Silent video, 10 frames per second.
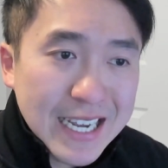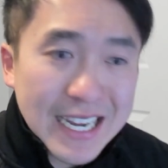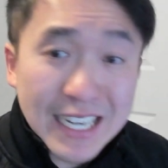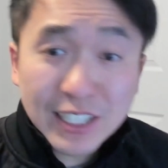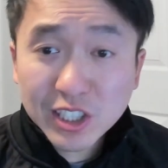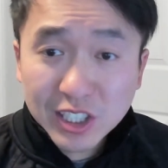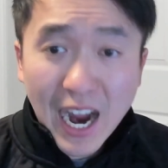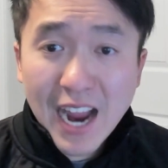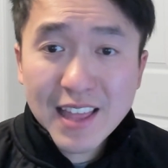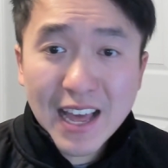He's
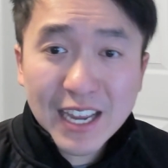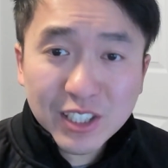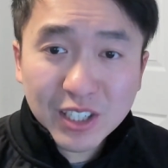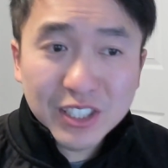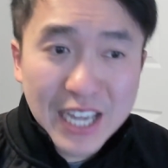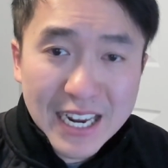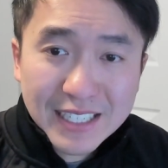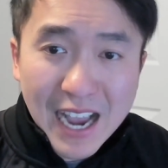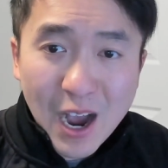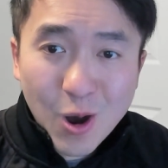decided that he's going to take
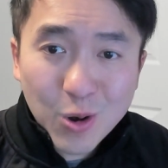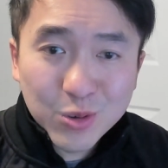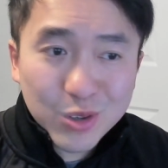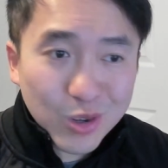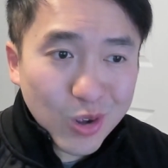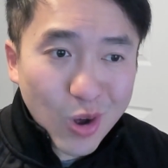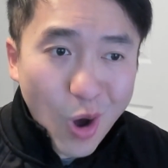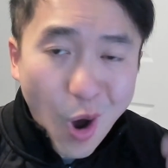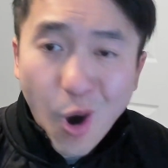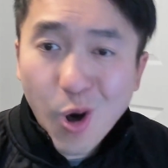down
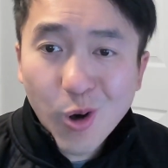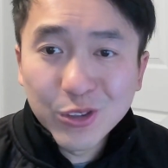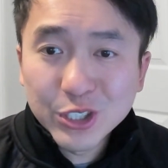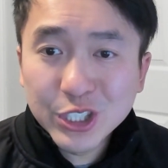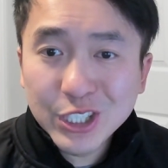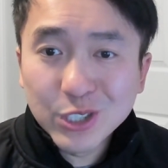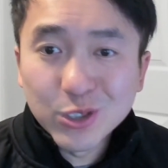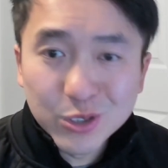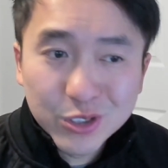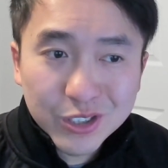all the
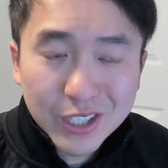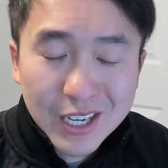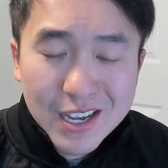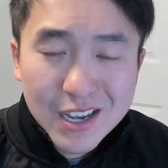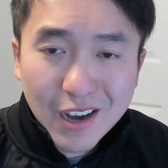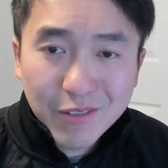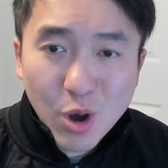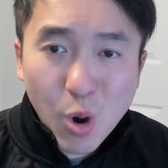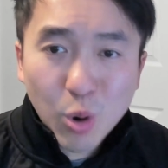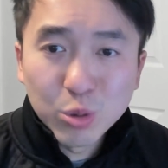shields of the
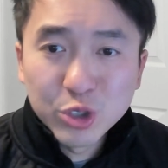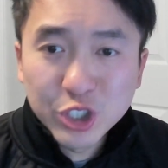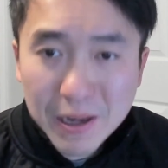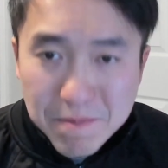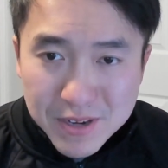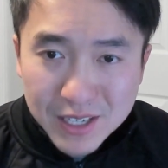hold ship.